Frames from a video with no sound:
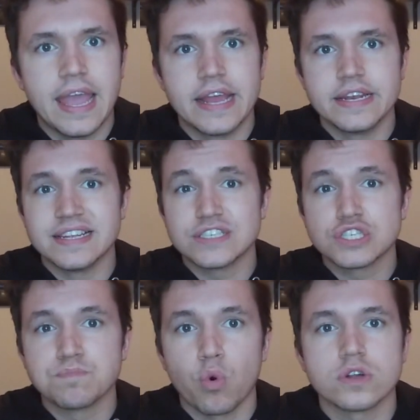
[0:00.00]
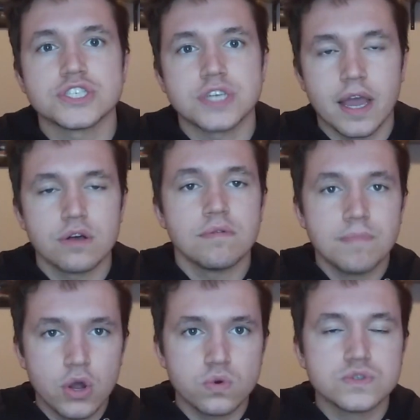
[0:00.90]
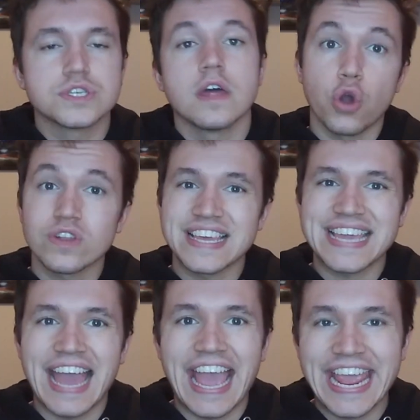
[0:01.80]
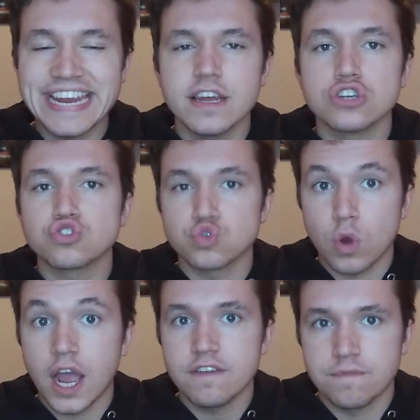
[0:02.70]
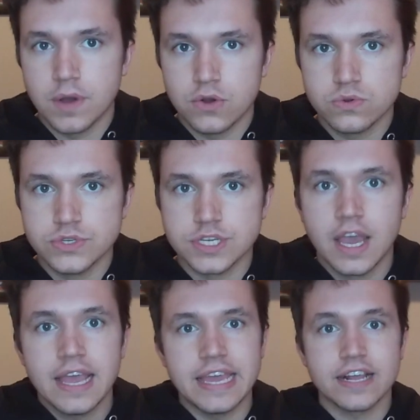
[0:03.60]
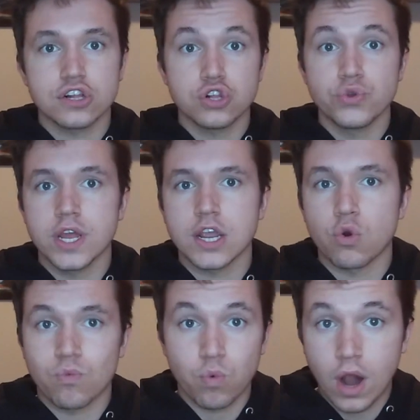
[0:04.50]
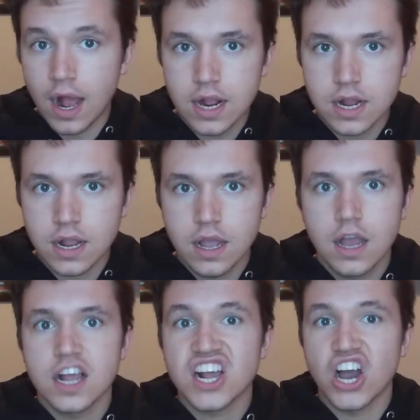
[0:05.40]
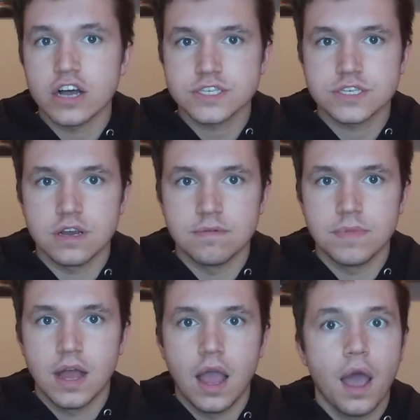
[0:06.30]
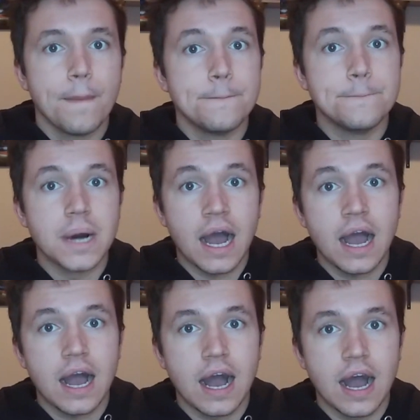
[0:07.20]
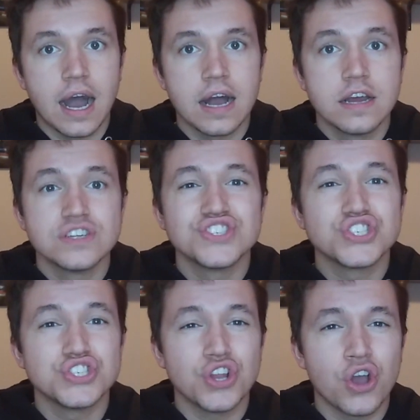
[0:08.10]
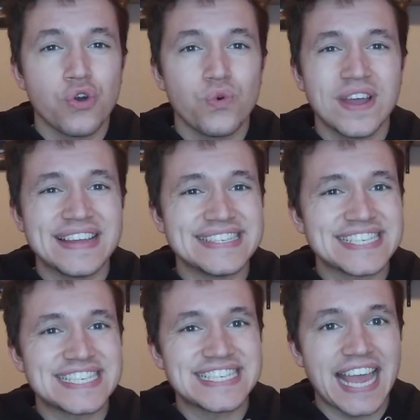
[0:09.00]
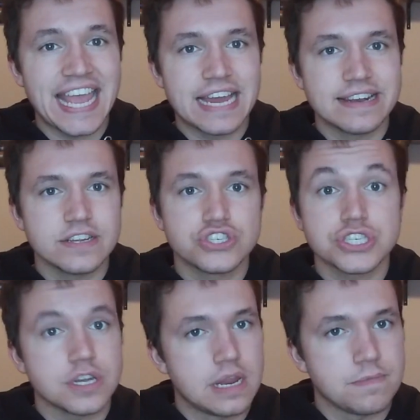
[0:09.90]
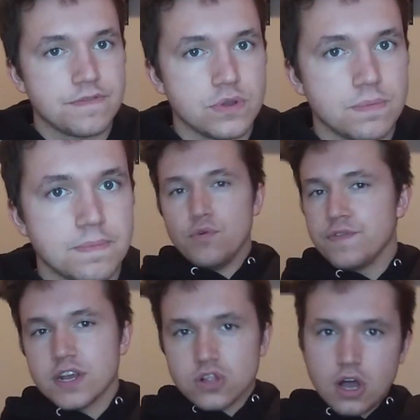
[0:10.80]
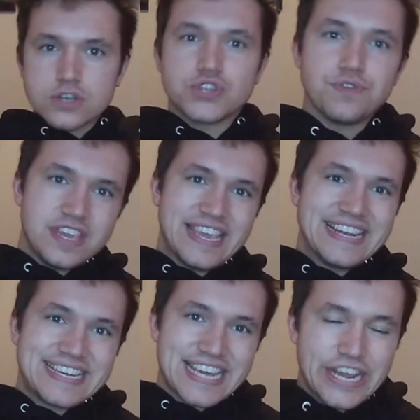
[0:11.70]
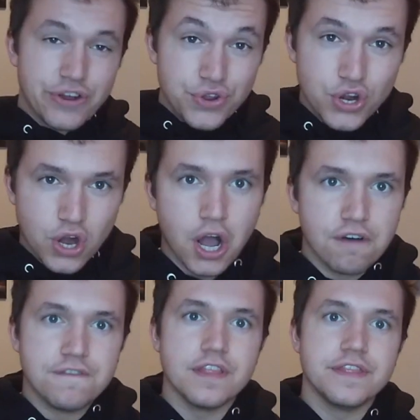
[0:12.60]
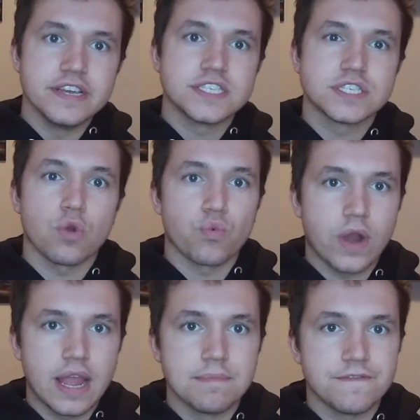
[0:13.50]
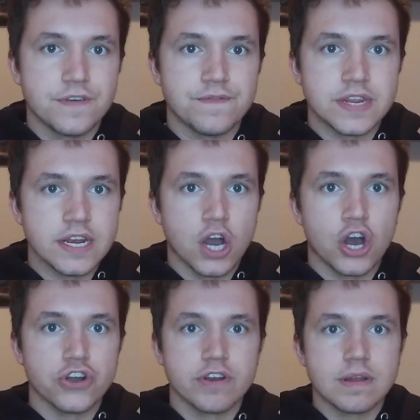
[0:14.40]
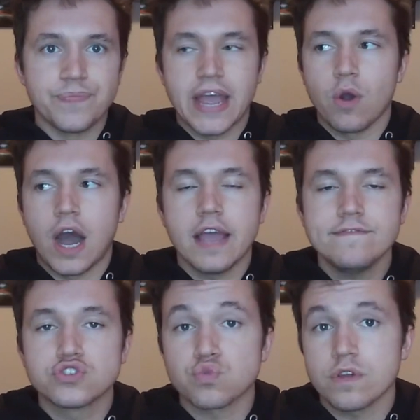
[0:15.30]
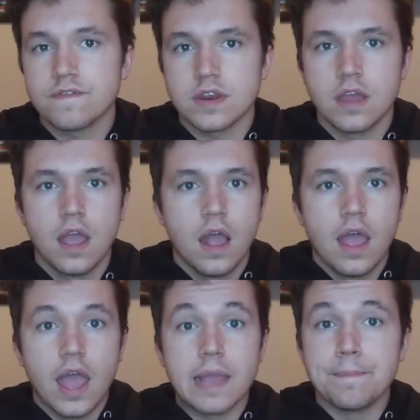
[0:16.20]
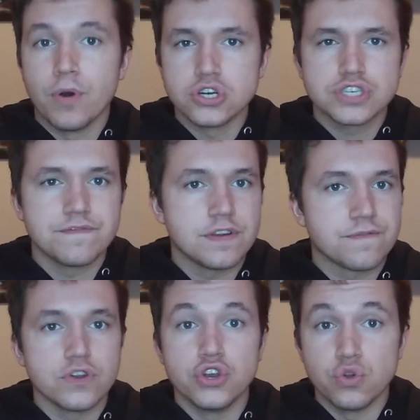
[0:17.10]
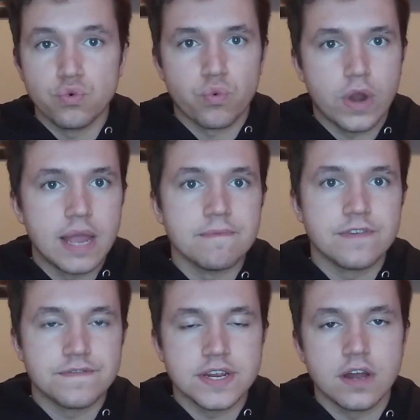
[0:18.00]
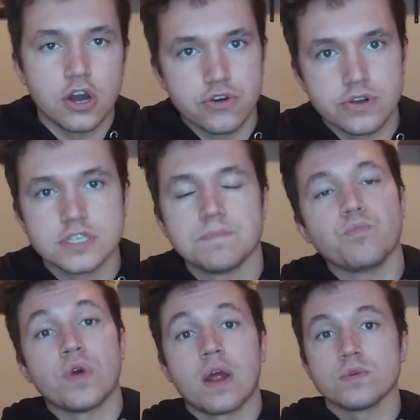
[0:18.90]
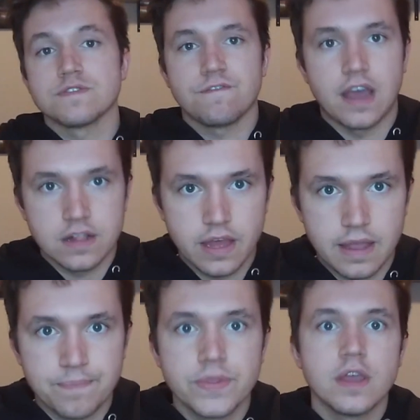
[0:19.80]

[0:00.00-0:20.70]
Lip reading: and sport style modes, totaling 8 drive modes, including rock, custom, Baja, snow, and sand, just to name a few. Moving along to the interior of this Ram 1500. Now, I've driven a bunch of different new Ram 1500s when I was a valet.